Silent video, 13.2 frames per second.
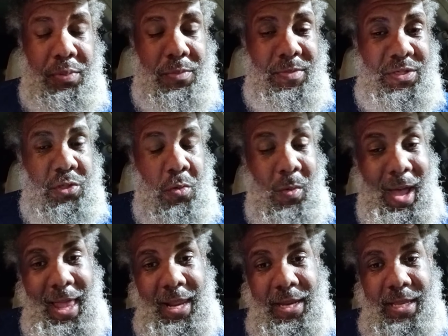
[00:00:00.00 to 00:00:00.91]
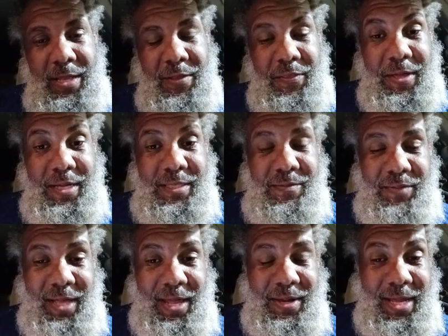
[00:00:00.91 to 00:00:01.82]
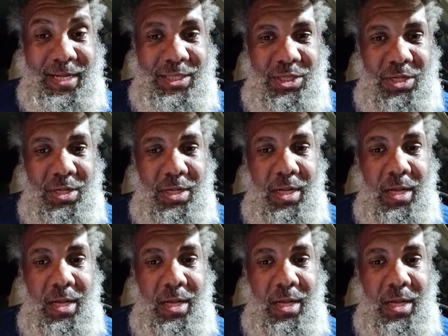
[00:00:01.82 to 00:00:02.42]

promiscuity and things of that nature,